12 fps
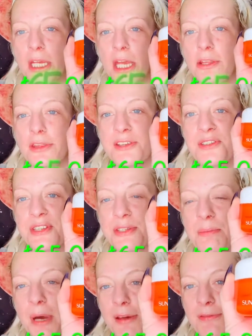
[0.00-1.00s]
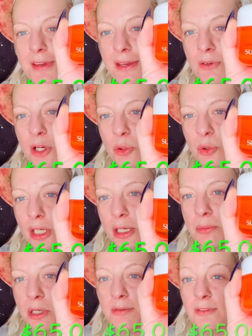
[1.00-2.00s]
This is my favorite
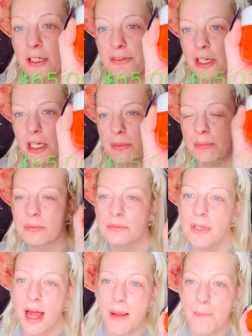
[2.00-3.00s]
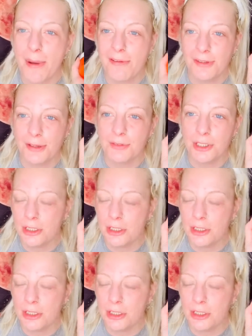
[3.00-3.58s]
cream of all time. My favorite.